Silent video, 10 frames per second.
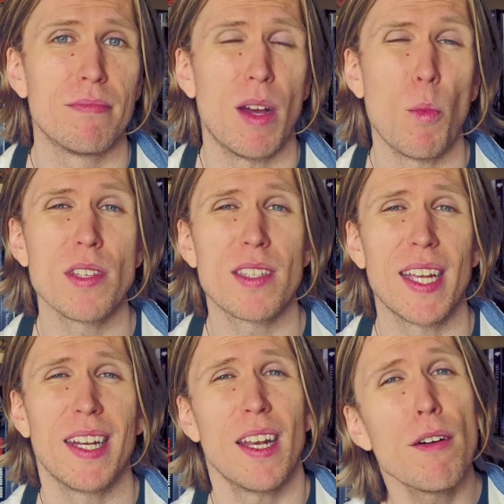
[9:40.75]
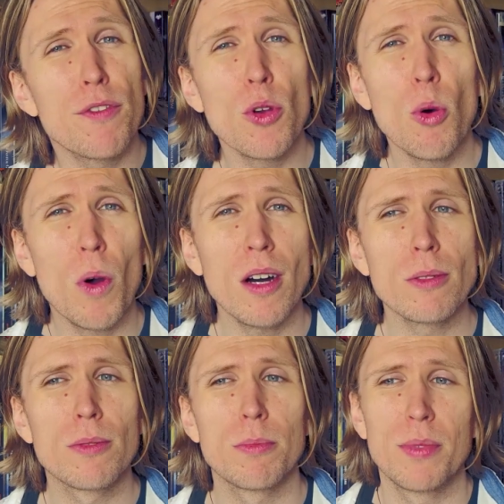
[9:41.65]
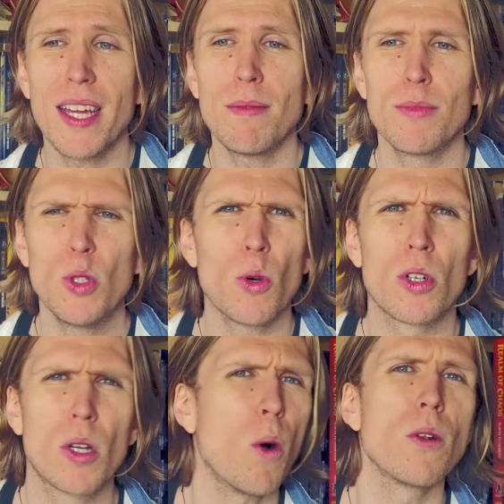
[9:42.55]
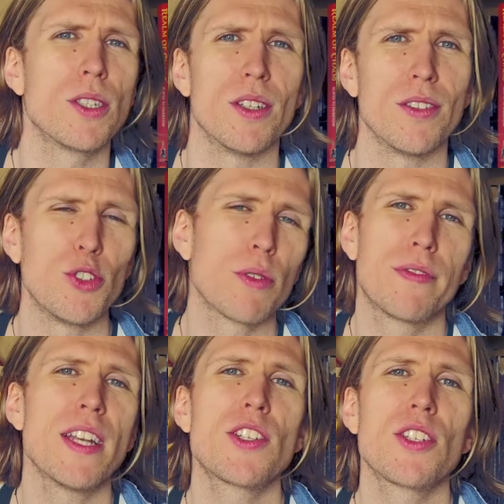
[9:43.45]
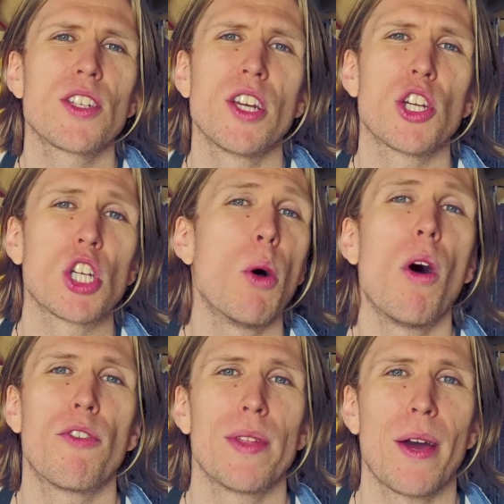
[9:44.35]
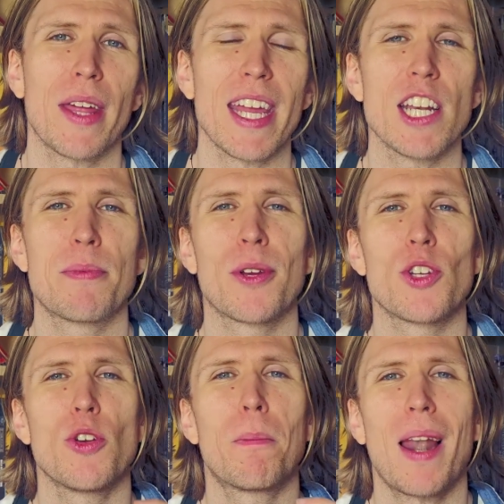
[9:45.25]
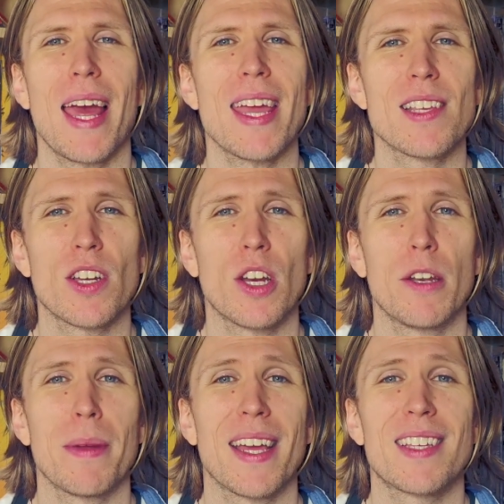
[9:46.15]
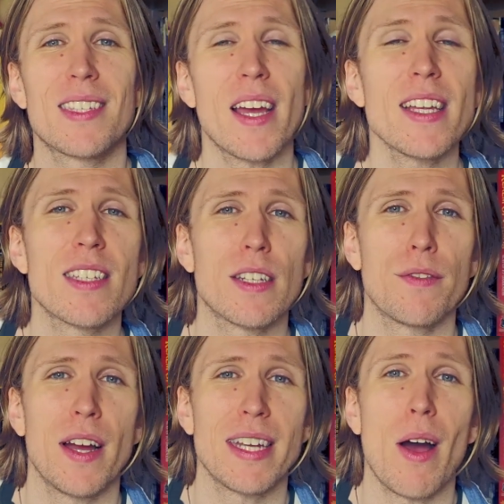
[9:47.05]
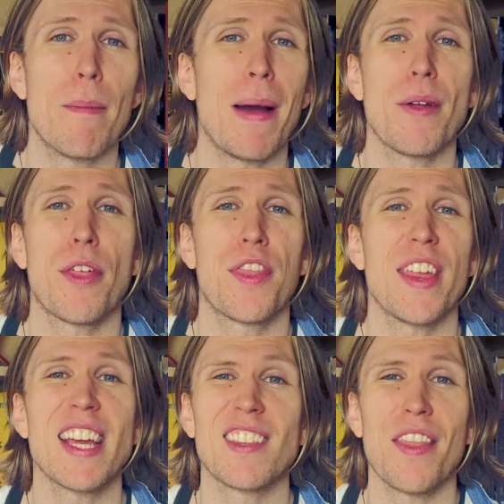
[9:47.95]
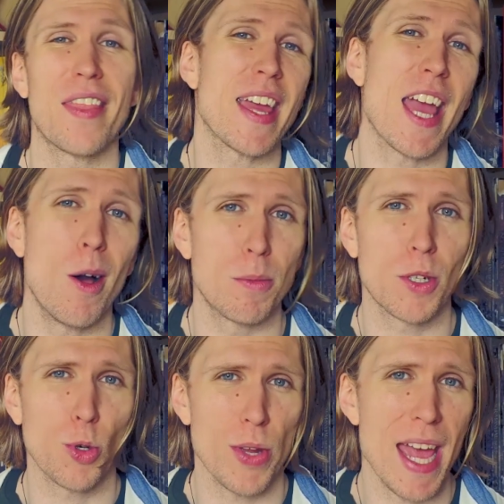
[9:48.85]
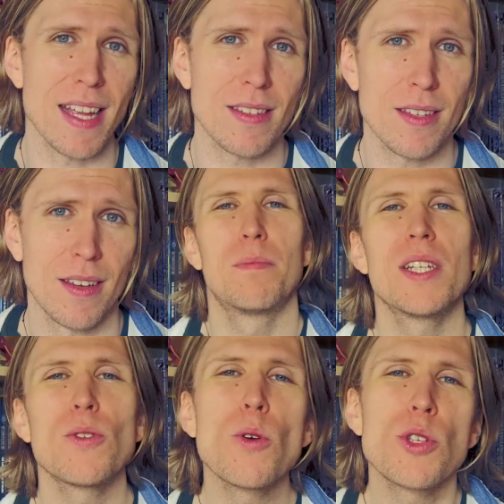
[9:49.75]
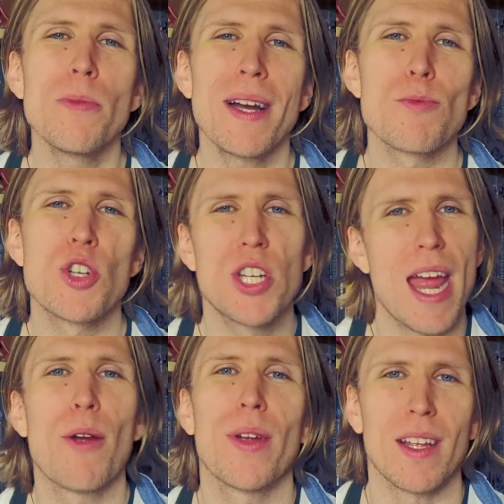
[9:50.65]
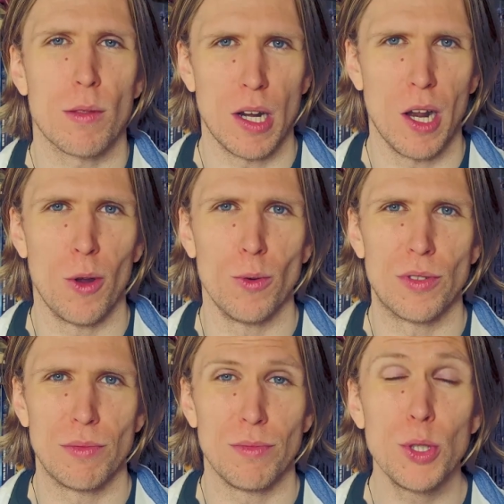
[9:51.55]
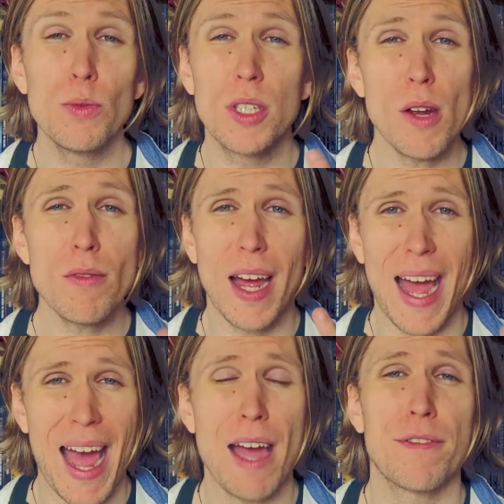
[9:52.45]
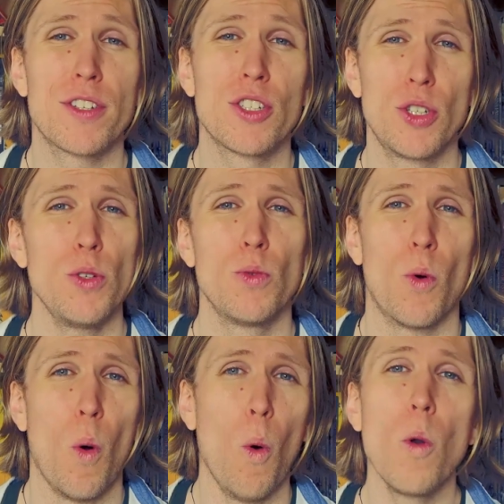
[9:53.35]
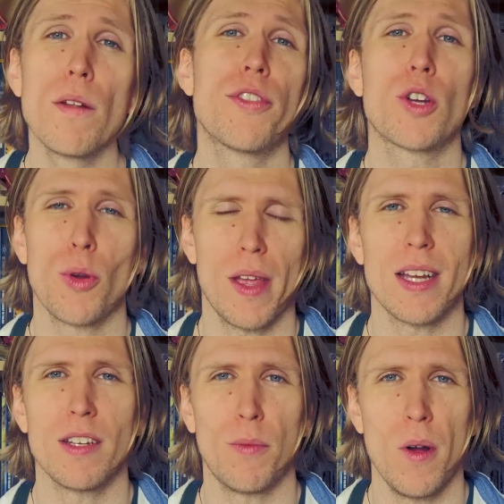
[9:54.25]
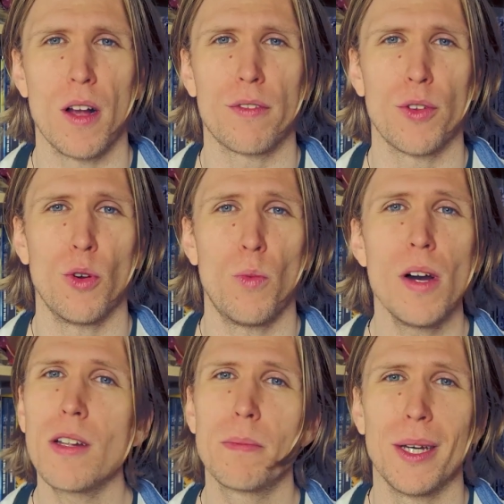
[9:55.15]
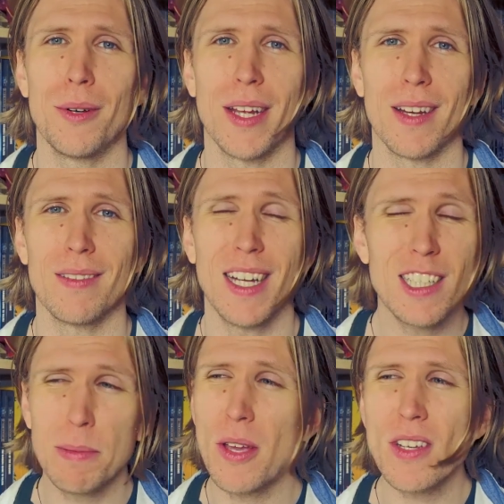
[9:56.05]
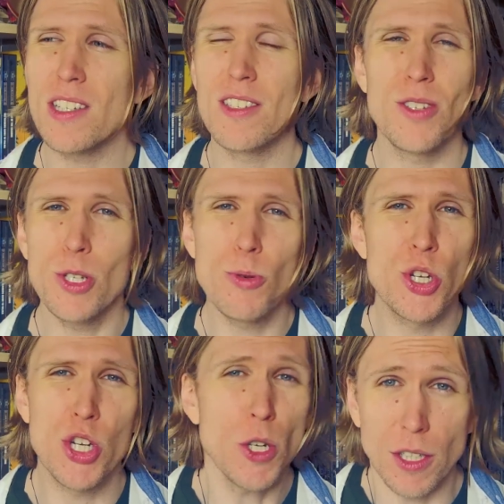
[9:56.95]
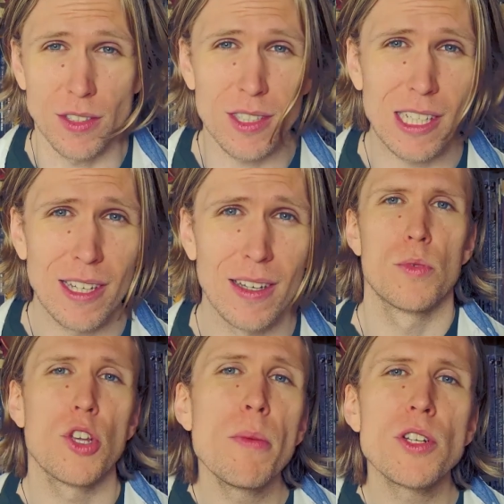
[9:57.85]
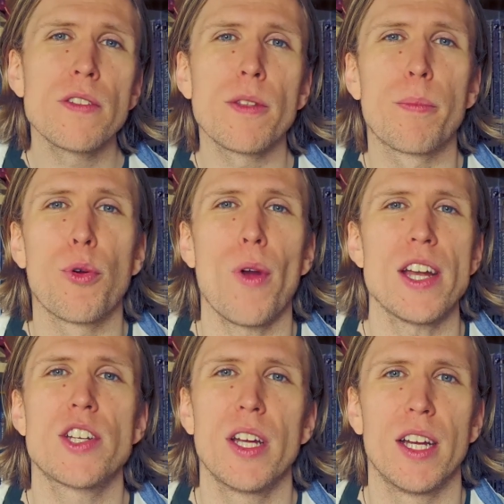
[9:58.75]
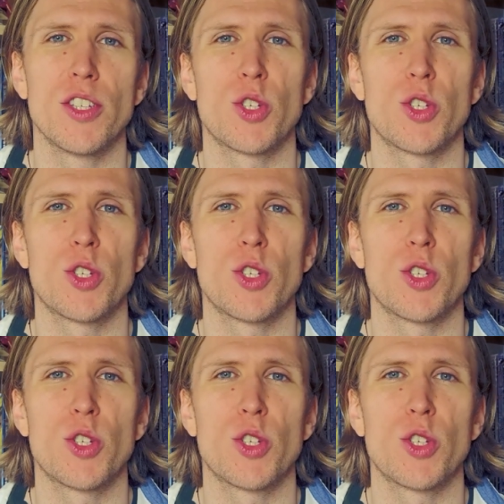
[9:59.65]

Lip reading: And once they love your world, then you're golden. Your adventures are going to go off without a hitch because your players are going to be excited to find out about the thing that they helped create. But it's also about sharing the load. You don't have to do all of the creative work for your world building, and to be honest, you shouldn't. So much of the pressure and